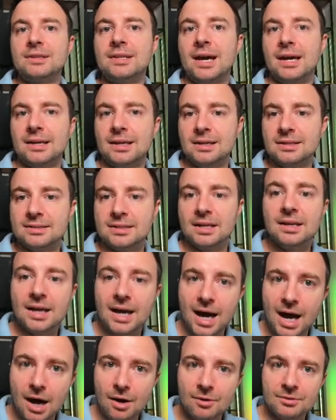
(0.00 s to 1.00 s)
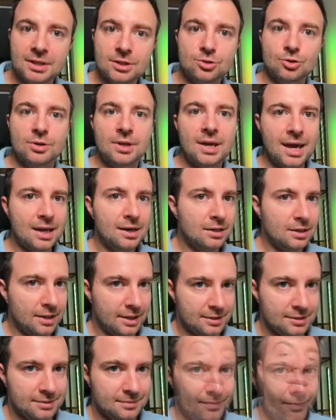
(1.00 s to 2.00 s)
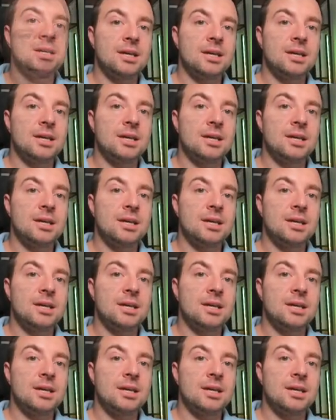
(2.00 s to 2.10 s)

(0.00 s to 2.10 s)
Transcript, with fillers: that is and how they should handle it.